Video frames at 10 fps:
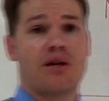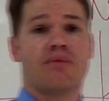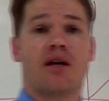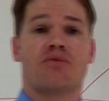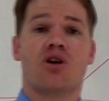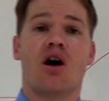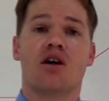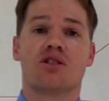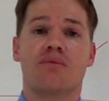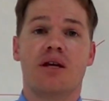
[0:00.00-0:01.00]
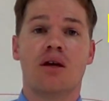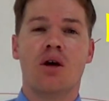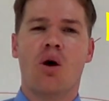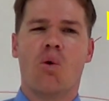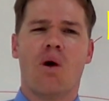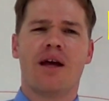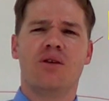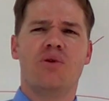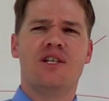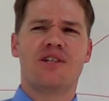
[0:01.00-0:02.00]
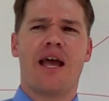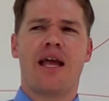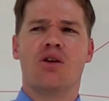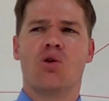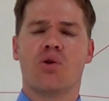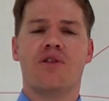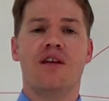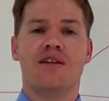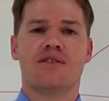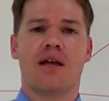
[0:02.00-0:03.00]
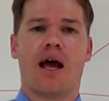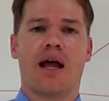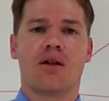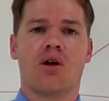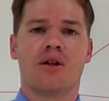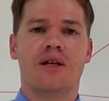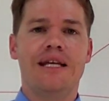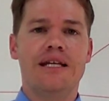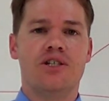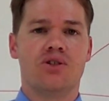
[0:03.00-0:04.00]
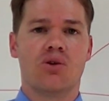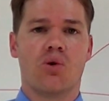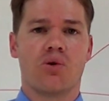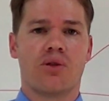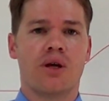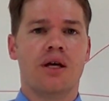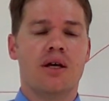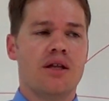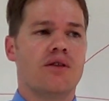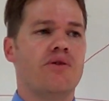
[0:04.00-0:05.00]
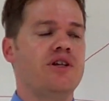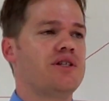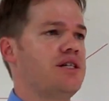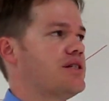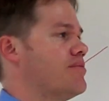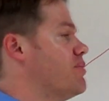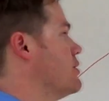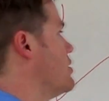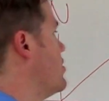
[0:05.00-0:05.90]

sometimes ask me, why do we say northeast and not east north? The reason is simple.